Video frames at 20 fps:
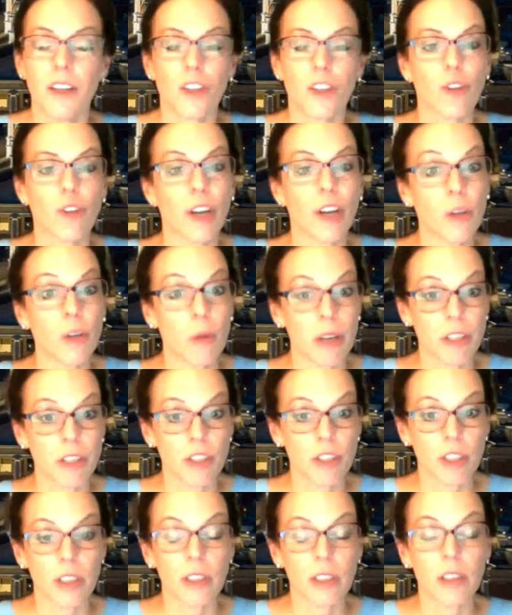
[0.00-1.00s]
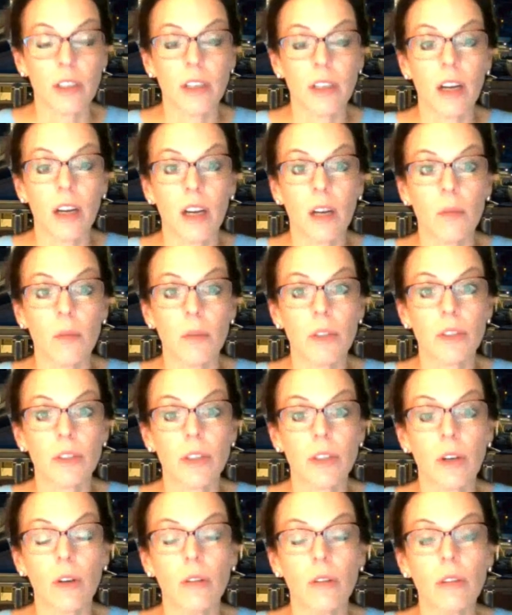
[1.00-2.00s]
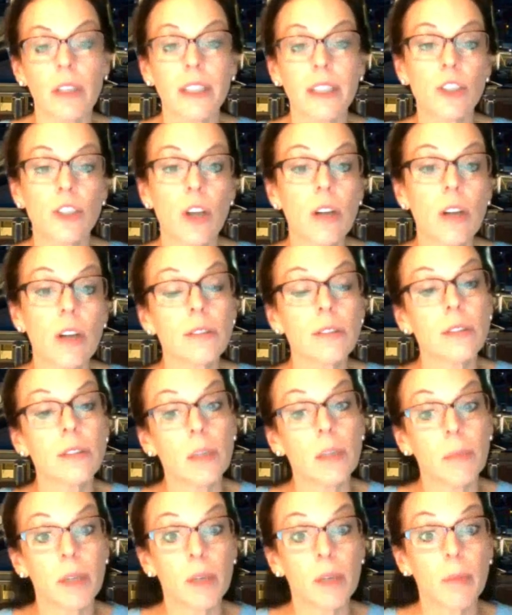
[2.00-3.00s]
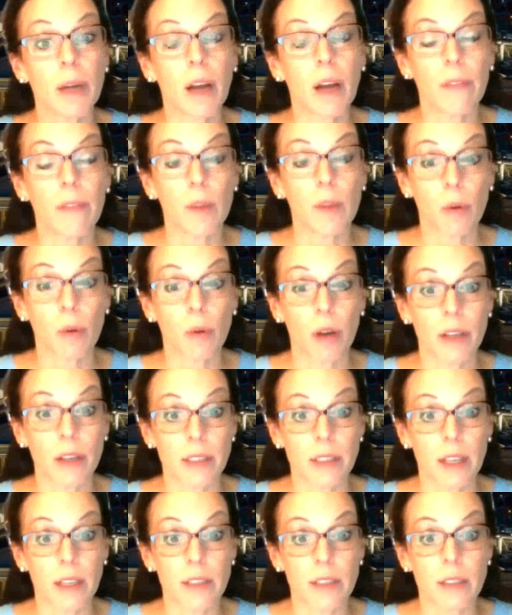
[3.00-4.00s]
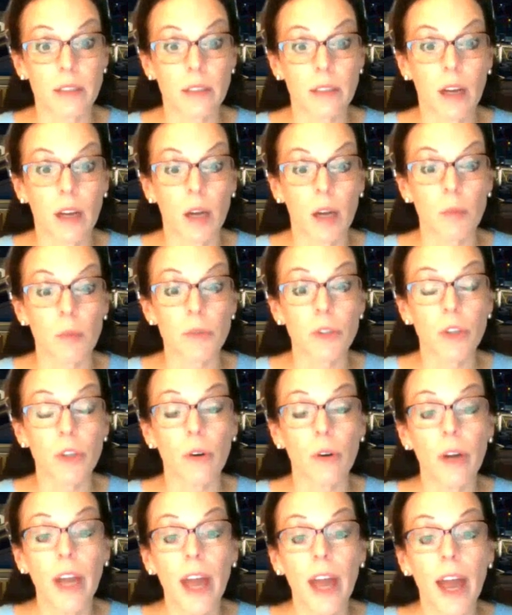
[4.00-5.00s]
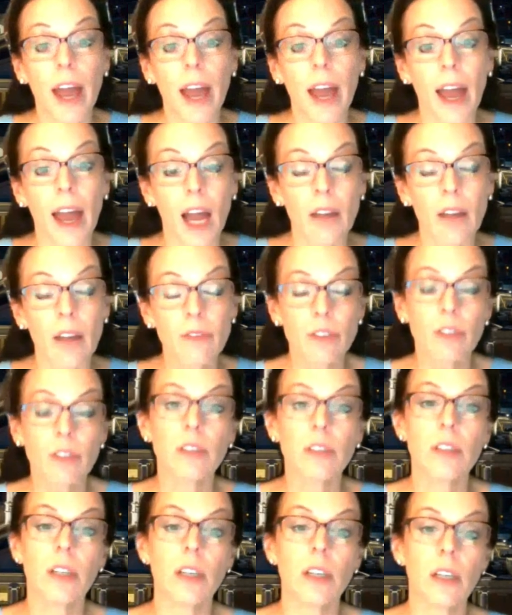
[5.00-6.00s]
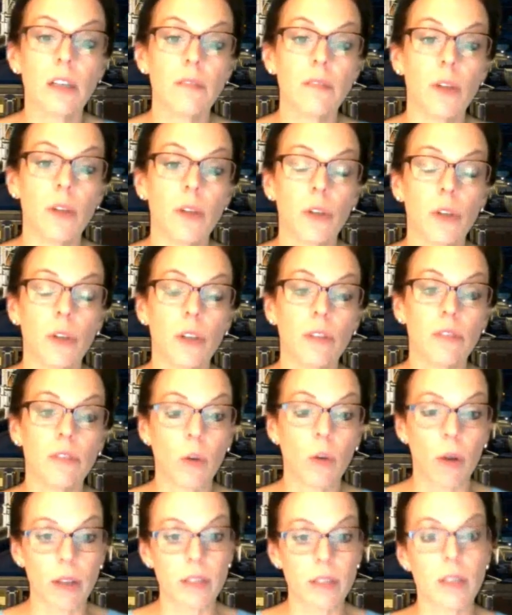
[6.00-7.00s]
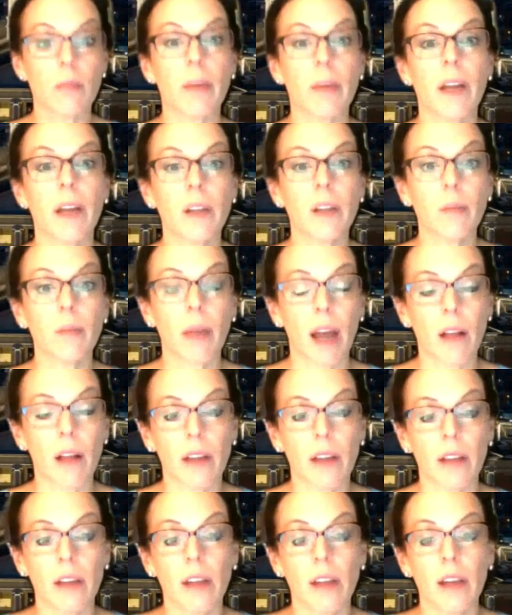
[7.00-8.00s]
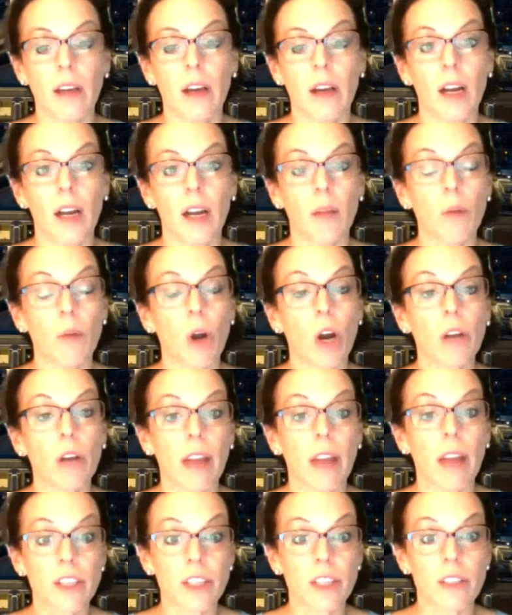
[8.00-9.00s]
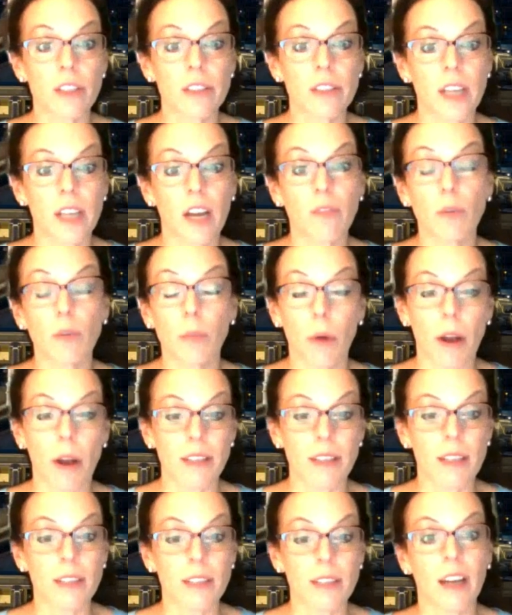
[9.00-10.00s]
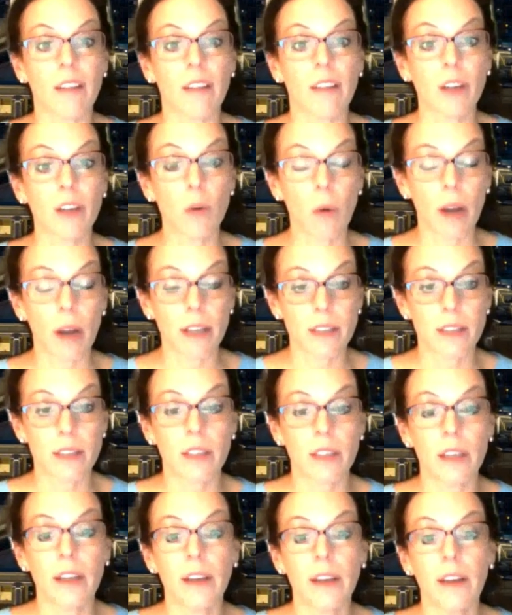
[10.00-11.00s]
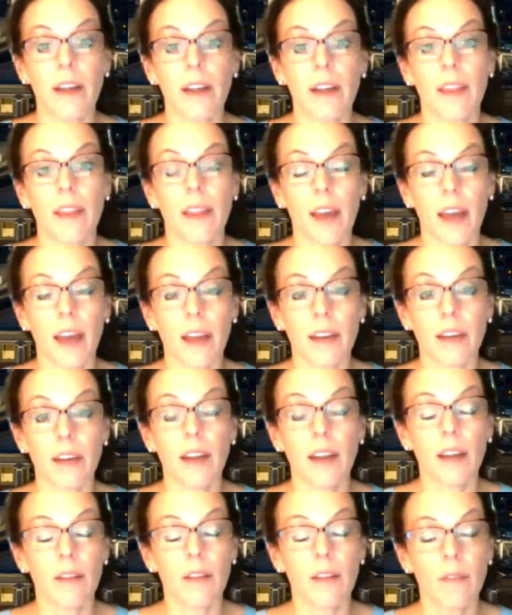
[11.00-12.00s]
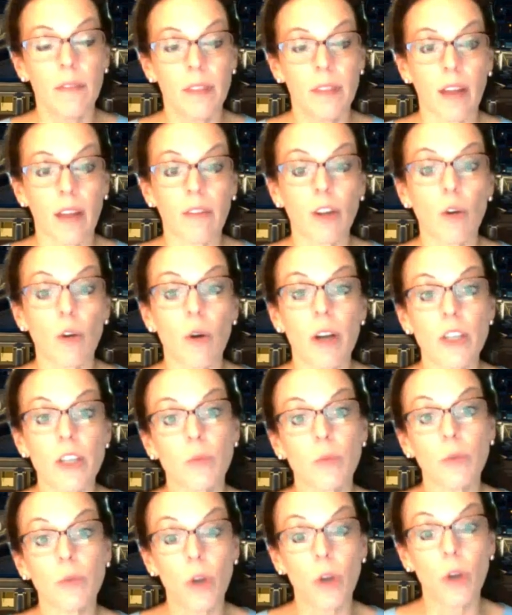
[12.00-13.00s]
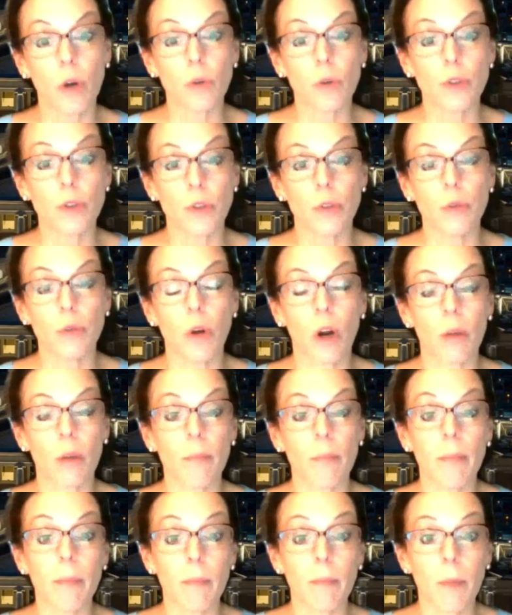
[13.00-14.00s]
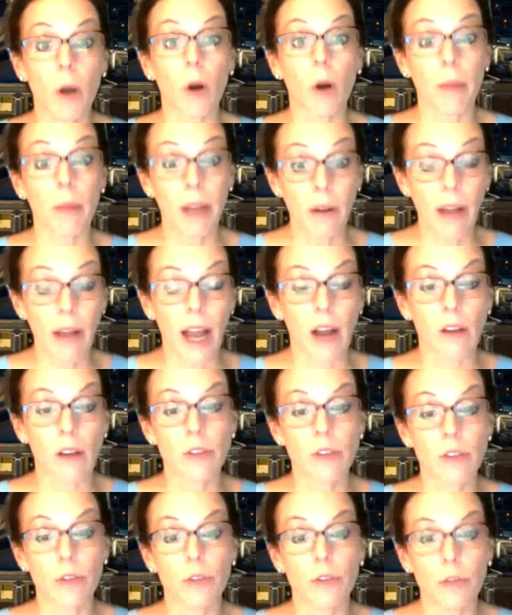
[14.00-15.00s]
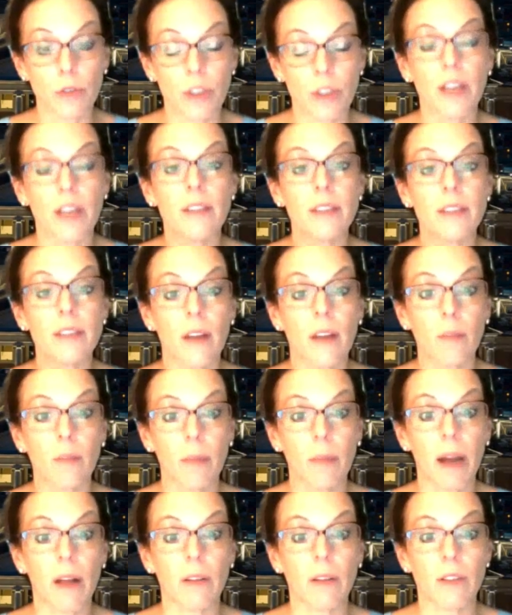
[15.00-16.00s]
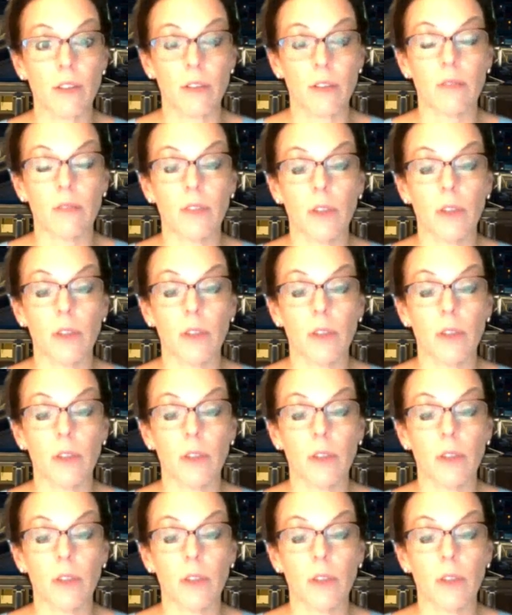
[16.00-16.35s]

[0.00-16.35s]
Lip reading: Great question. So let's talk a little bit about the process. So after a voter requests a mail-in ballot, our election staff will process that request. Then that request will go to our mail house, who sends out the ballots to the